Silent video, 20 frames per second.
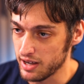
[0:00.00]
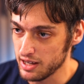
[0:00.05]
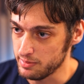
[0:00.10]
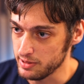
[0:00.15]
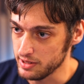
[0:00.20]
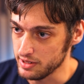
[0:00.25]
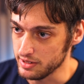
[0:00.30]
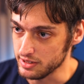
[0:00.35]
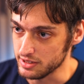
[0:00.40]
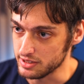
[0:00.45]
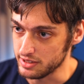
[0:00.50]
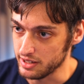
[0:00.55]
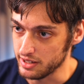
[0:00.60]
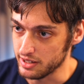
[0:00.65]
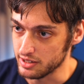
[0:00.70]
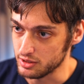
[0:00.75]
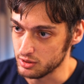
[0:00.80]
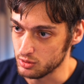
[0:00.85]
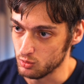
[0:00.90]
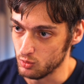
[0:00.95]
my opinion is
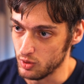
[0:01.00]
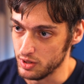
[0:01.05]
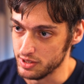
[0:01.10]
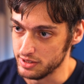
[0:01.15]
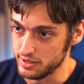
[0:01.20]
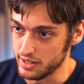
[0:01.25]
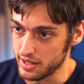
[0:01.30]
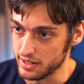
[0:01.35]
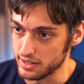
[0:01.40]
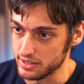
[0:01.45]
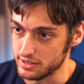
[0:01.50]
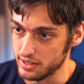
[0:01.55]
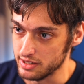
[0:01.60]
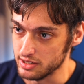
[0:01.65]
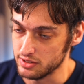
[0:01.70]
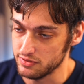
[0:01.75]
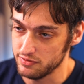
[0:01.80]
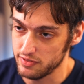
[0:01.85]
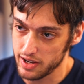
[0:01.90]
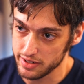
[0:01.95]
that when the data set
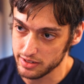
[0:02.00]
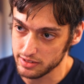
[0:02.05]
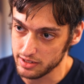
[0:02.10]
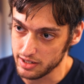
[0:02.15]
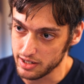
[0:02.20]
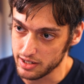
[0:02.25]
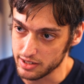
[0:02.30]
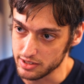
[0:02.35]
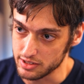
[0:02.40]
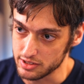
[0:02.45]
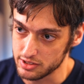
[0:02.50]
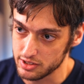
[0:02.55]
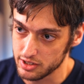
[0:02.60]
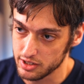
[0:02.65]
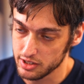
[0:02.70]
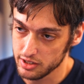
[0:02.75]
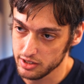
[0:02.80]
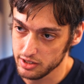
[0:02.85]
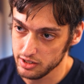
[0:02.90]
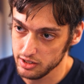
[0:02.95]
is finalized,
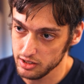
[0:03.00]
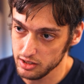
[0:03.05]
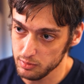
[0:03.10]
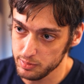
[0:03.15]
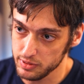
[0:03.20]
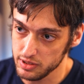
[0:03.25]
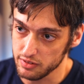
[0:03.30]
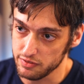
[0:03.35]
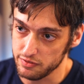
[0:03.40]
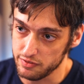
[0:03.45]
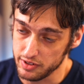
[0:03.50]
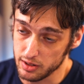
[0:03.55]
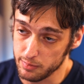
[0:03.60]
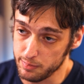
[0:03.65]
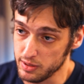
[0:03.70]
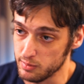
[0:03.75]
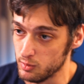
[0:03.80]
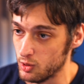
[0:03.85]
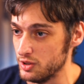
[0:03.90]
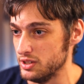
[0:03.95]
it'll be a fair
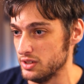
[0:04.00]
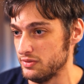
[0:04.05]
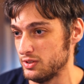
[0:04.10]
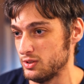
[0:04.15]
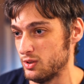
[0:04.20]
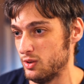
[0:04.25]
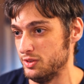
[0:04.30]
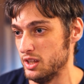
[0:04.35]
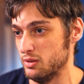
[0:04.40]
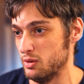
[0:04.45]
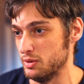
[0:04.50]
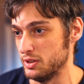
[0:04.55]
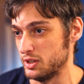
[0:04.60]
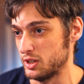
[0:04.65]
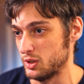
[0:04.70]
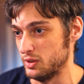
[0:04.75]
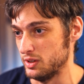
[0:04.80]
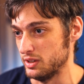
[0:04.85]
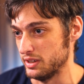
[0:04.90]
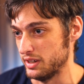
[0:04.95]
bit more difficult than what we
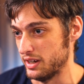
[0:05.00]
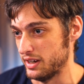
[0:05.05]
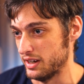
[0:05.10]
currently